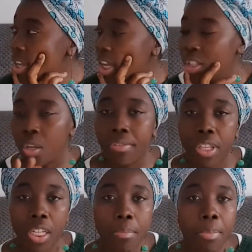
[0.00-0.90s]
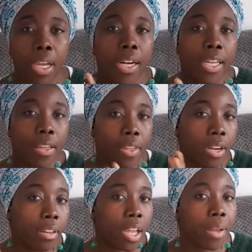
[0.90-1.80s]
and so everything can be clear. Then
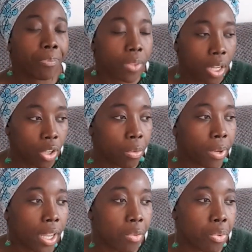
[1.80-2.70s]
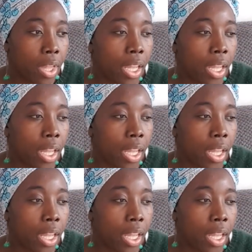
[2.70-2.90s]
yeah, I'll go ahead with that.